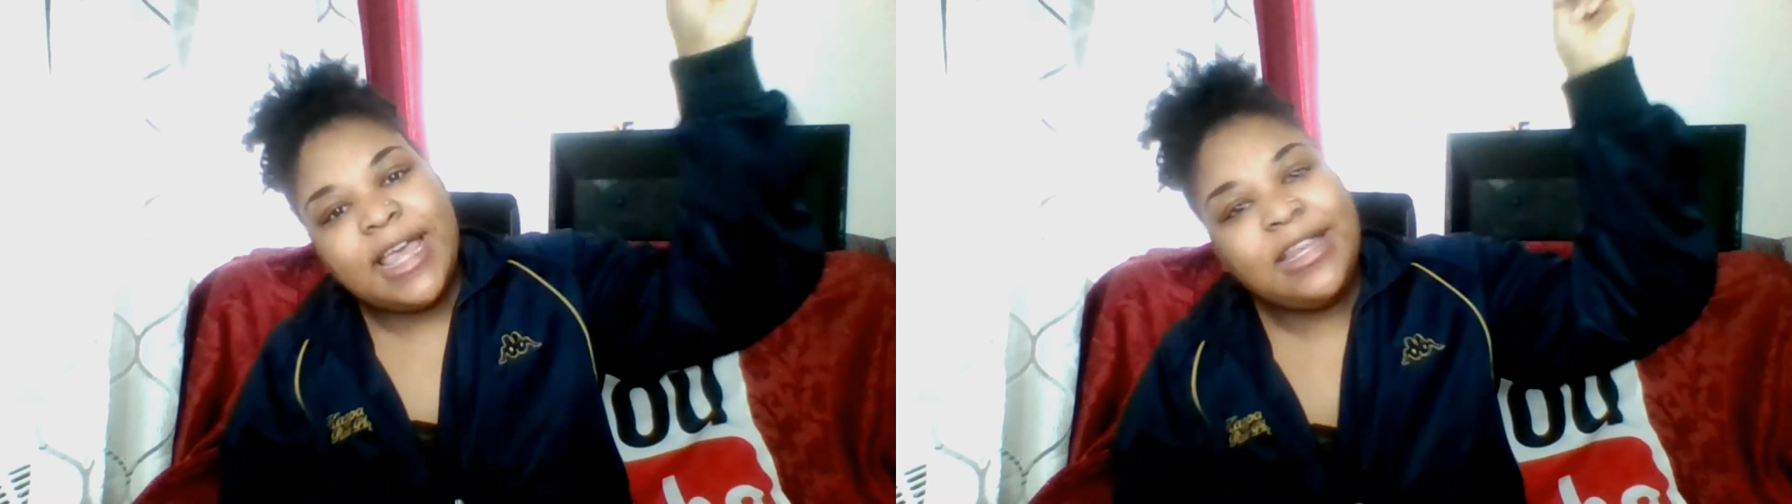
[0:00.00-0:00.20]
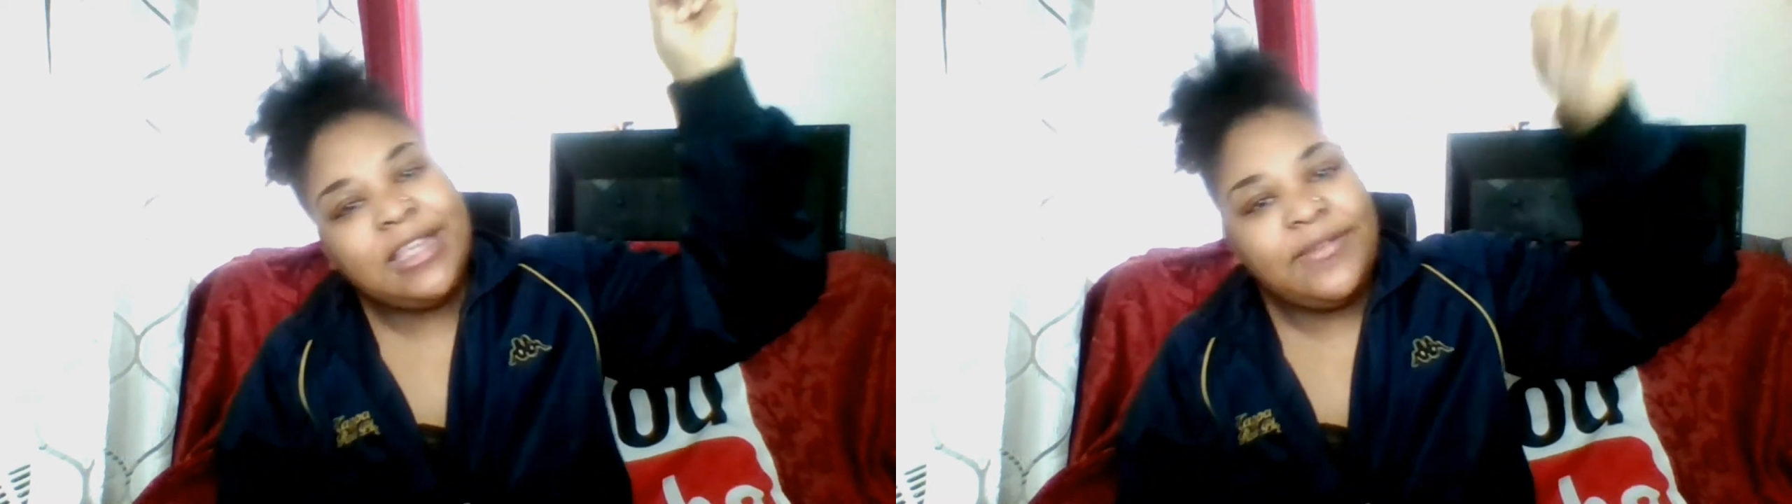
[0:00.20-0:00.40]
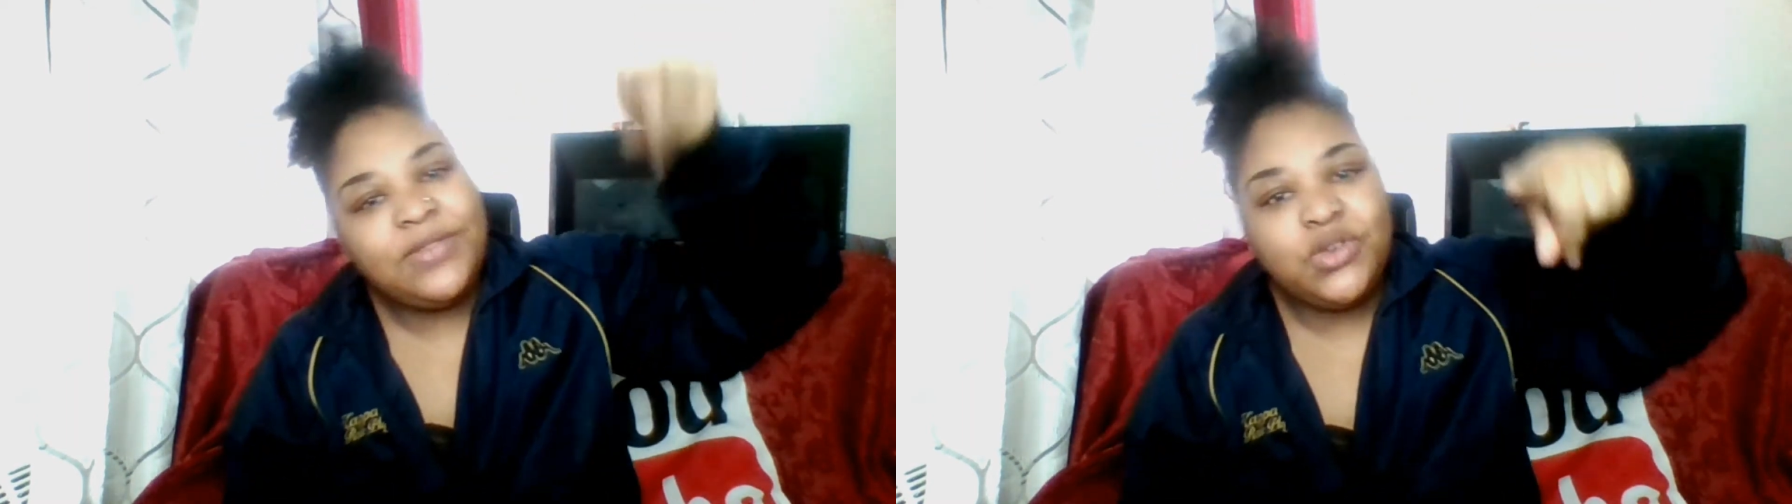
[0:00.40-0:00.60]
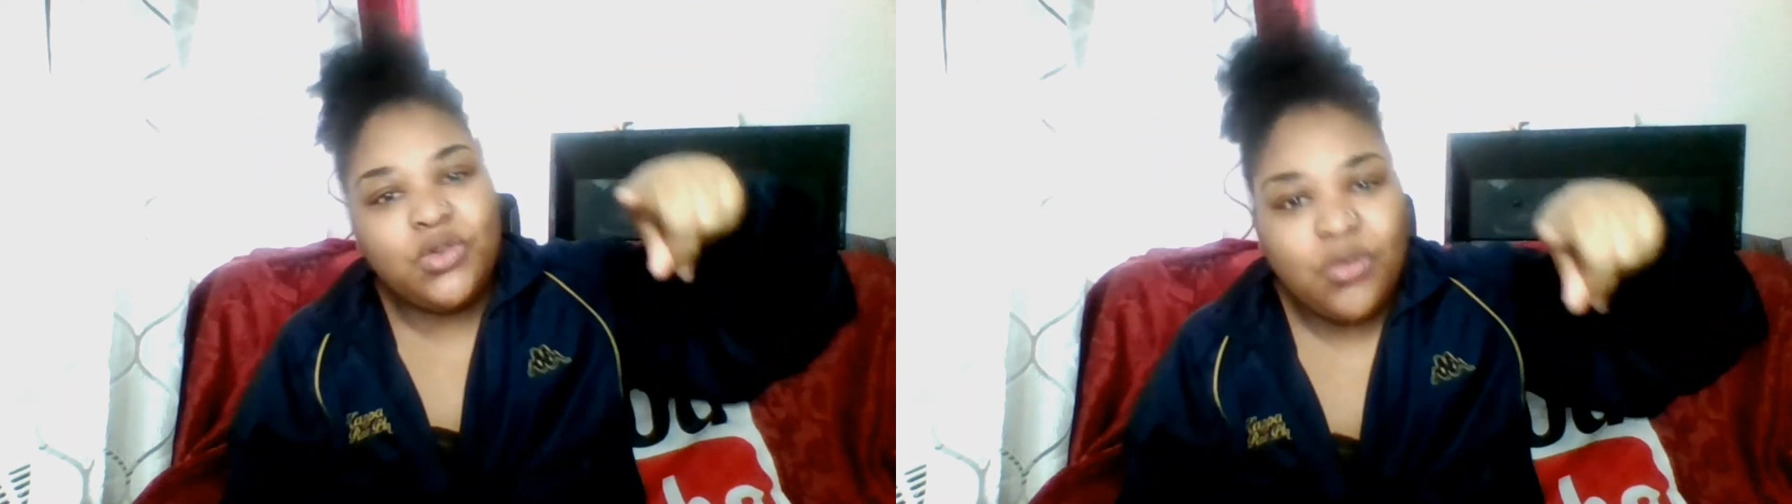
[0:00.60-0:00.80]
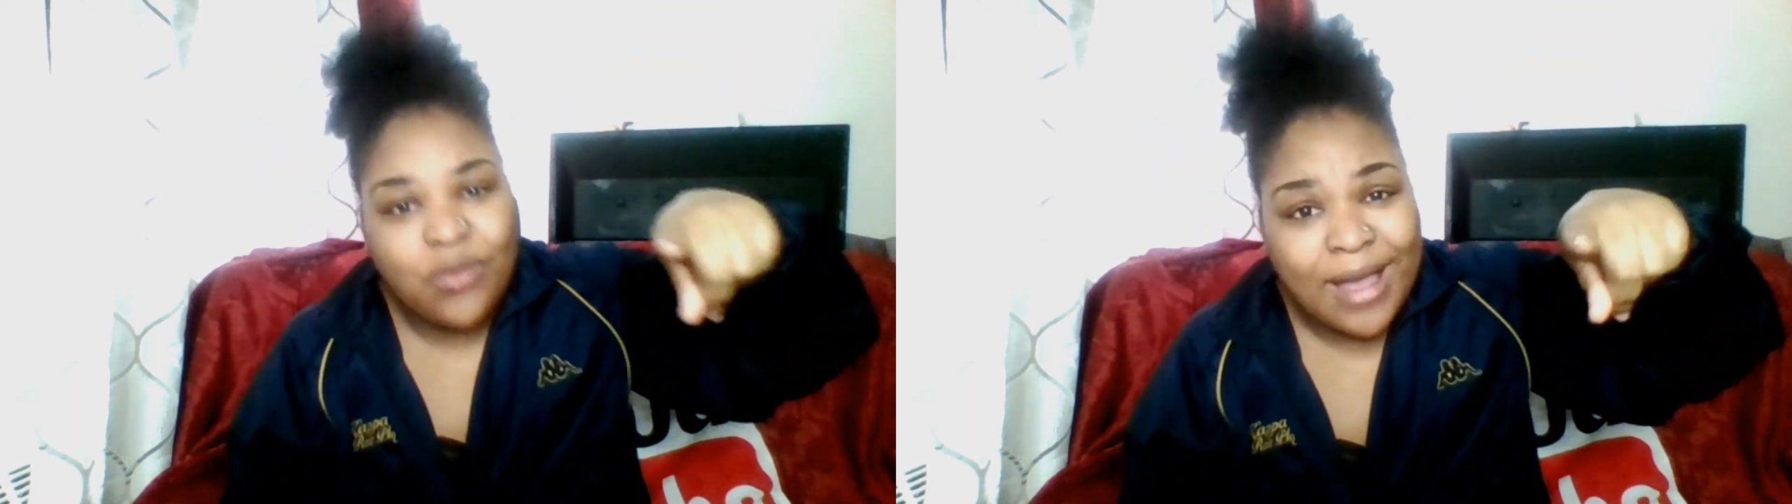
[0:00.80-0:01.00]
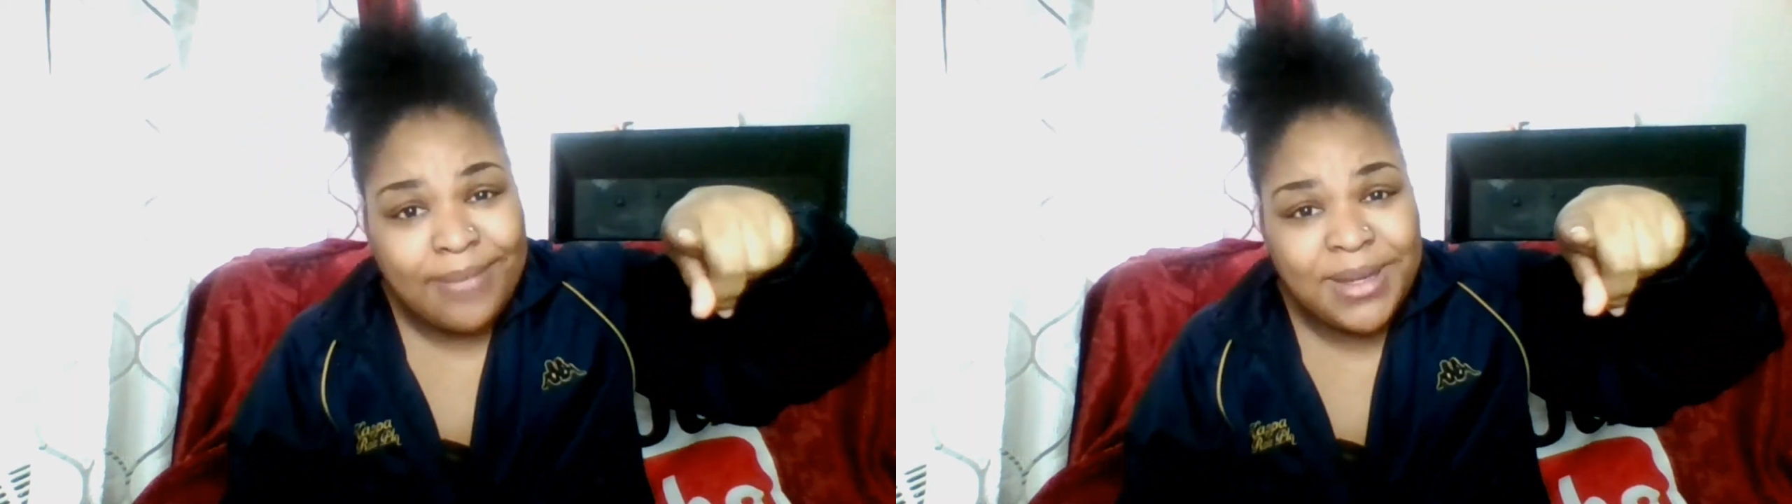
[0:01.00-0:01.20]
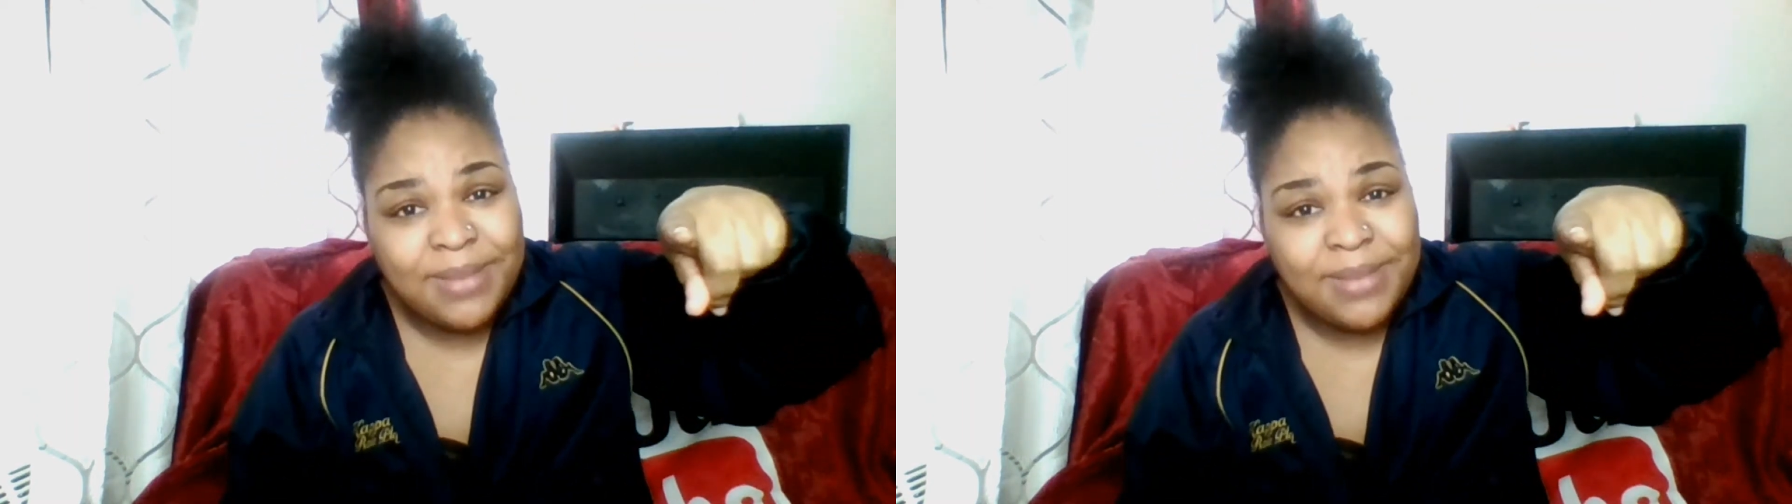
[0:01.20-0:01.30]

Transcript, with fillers: and gives you crappy